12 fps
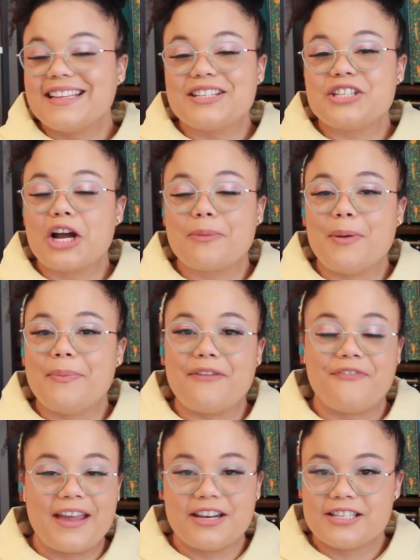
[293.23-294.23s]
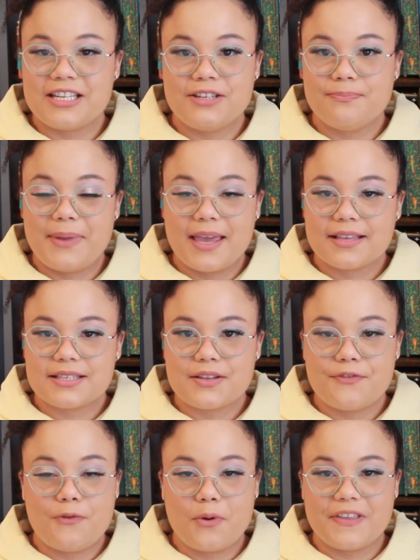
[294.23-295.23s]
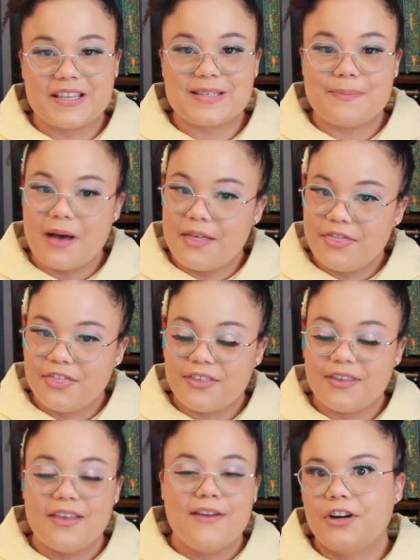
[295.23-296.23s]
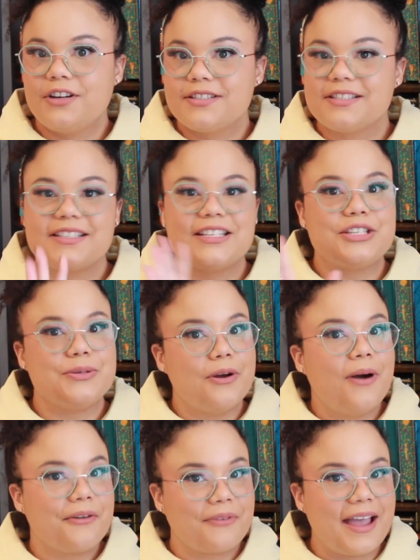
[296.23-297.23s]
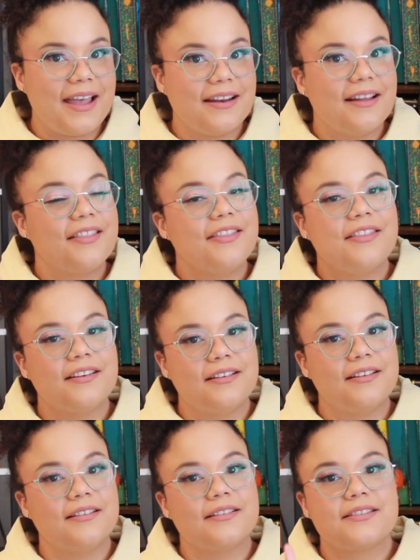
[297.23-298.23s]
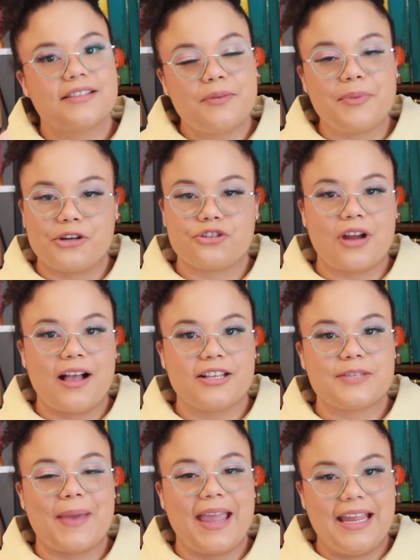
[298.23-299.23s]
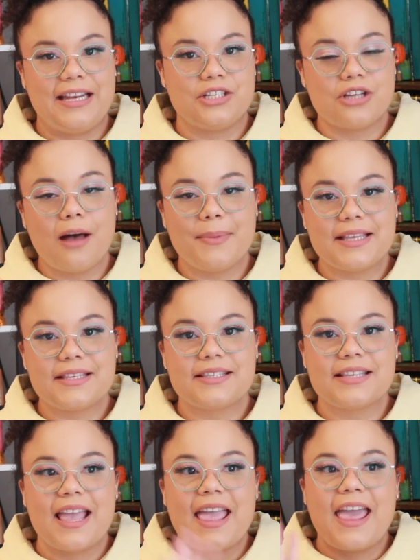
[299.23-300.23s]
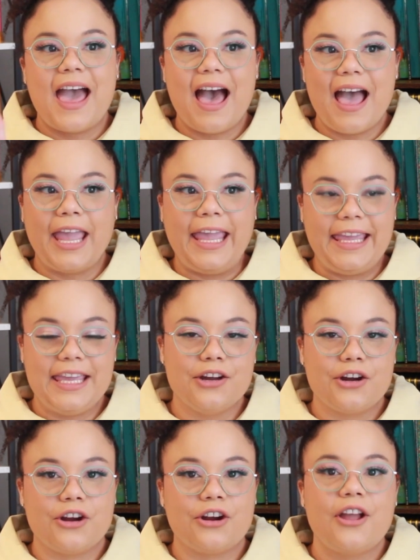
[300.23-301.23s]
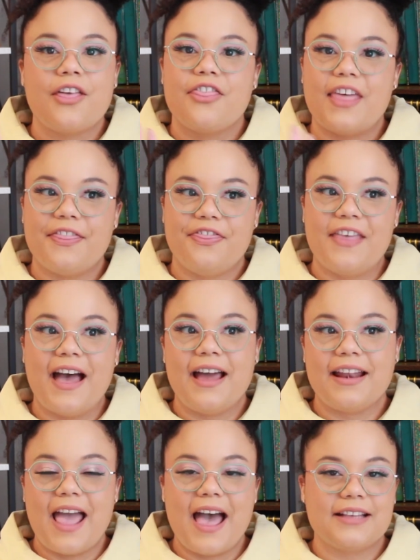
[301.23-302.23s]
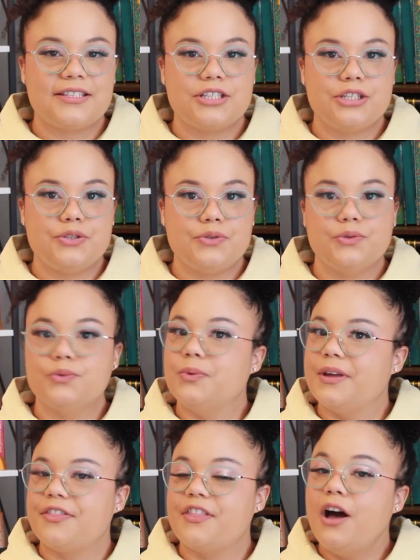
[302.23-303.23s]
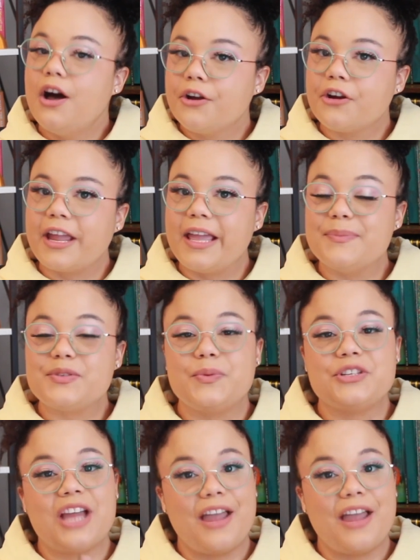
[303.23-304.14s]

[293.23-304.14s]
let's talk about my fantasy picks for this month. First, since you know I read The Sun Bear Trials by Aiden Thomas, I hear that that has to do with The Hunger Games, which